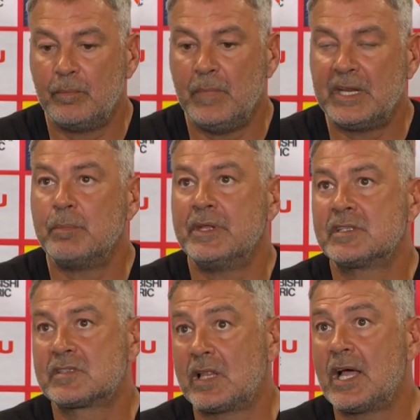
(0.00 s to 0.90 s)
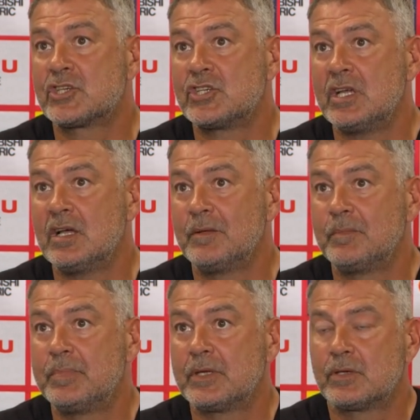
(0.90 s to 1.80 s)
many minutes last year
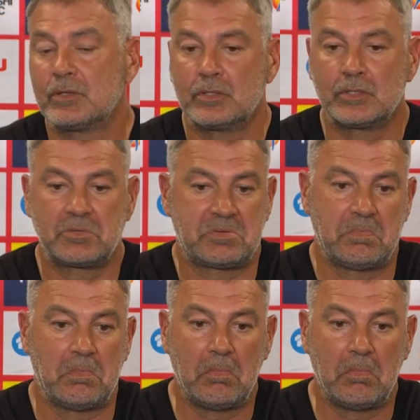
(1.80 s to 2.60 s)
because,